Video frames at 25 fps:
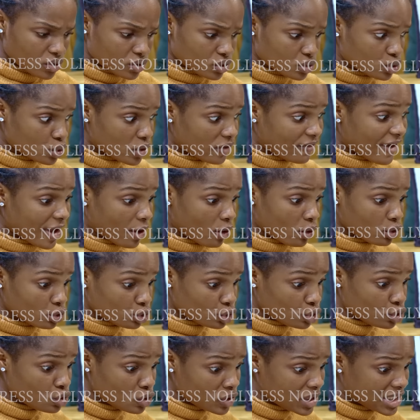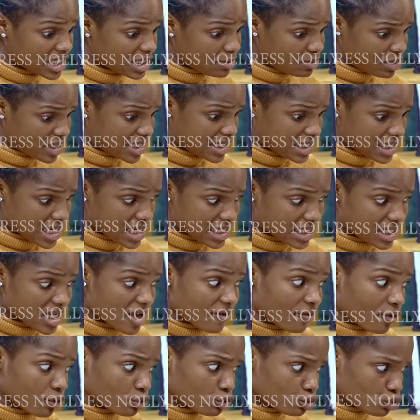So if I continue this business
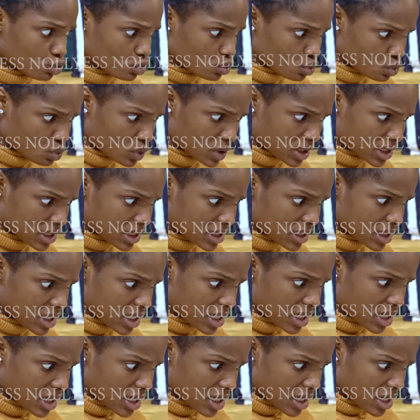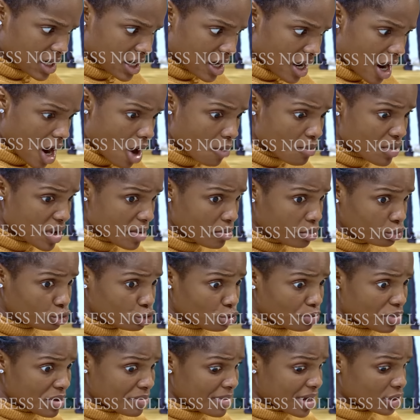now for 2 weeks, I'll be able
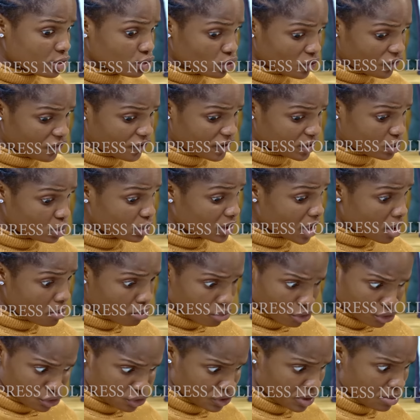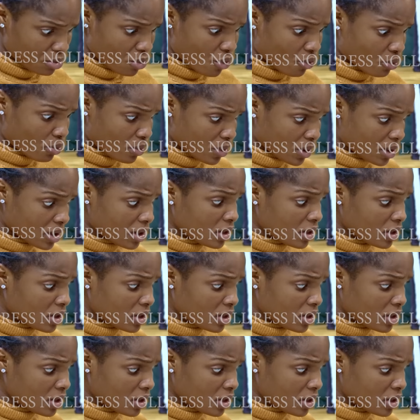to pay my school fees without bothering Mom.